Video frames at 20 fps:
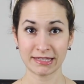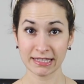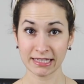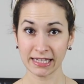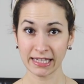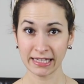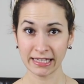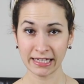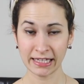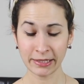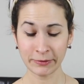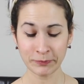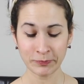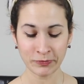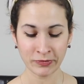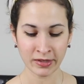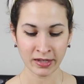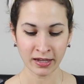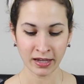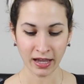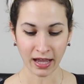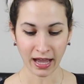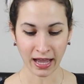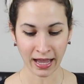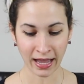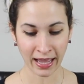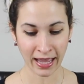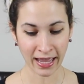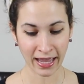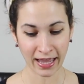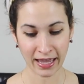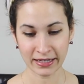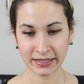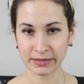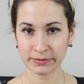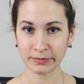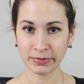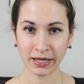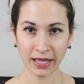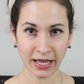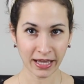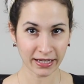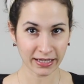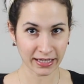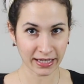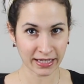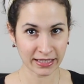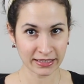Skinny. I had the black